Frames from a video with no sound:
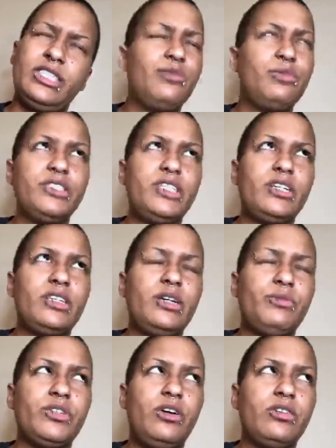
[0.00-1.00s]
had to get blood
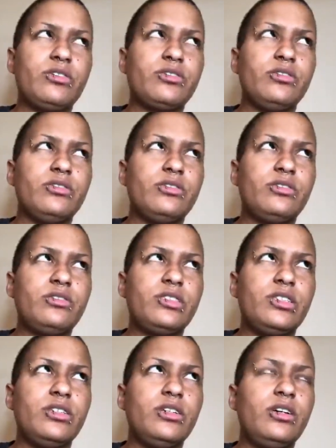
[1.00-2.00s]
taken at my
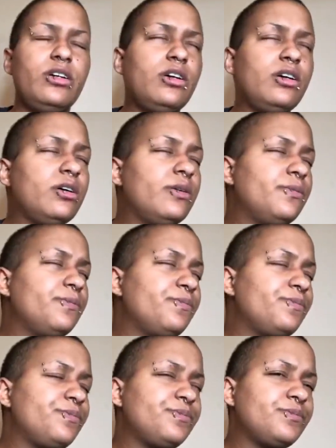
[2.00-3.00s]
doctor's to
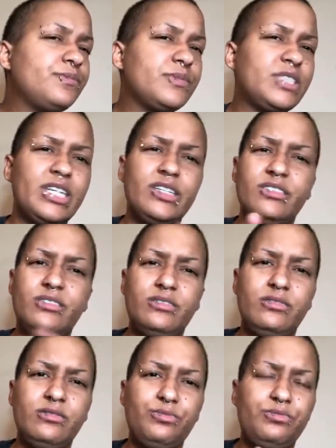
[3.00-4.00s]
get
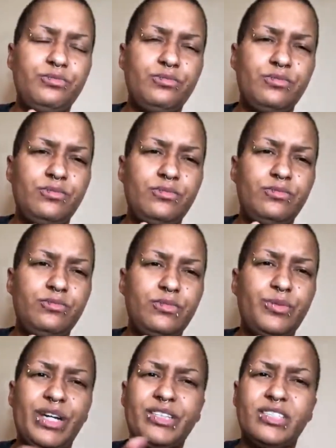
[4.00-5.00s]

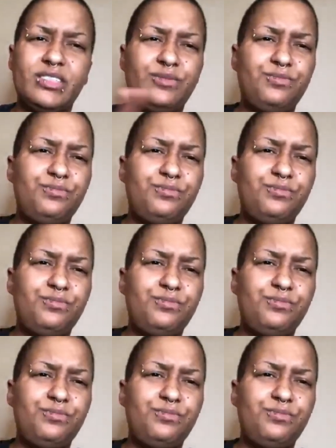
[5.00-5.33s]
about this